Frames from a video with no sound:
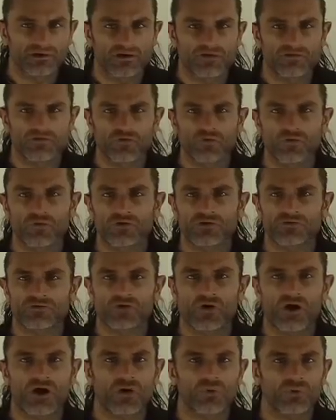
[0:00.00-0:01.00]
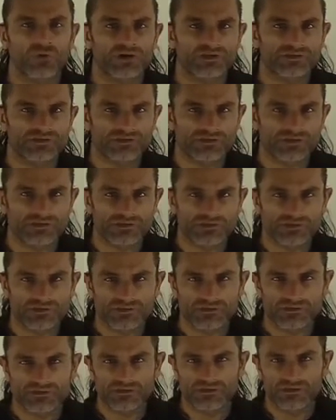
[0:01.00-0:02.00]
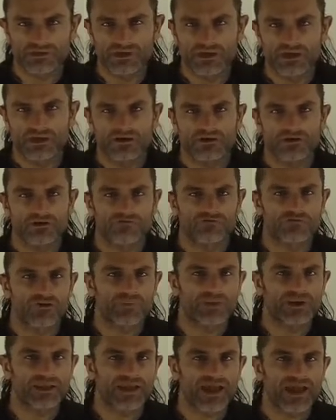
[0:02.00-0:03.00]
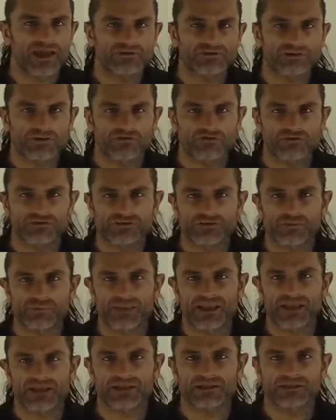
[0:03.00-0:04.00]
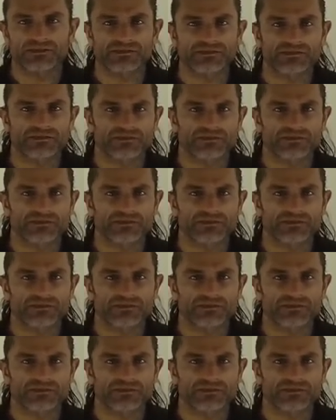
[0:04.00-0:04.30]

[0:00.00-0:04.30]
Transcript: of all of your wholeness rippling out across the planet.